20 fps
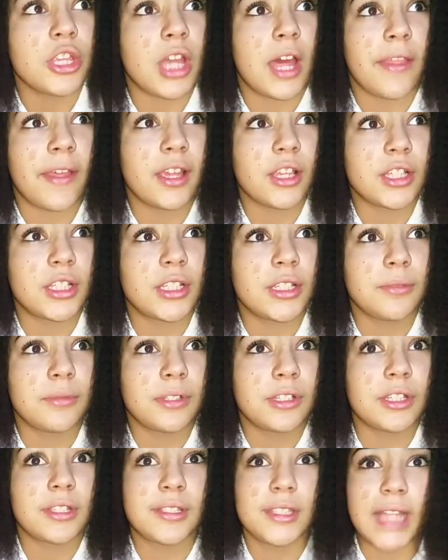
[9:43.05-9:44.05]
I think she
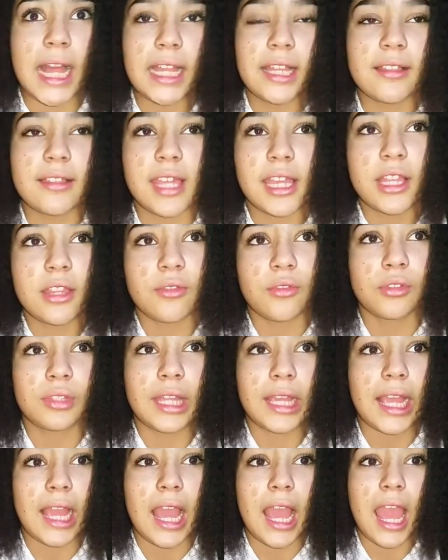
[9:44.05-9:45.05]
was just standing at the side of the
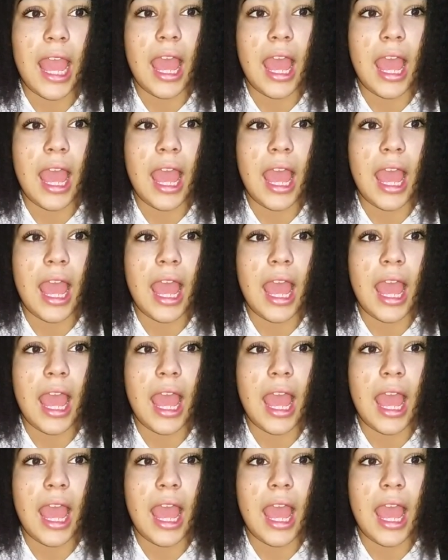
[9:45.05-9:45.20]
road,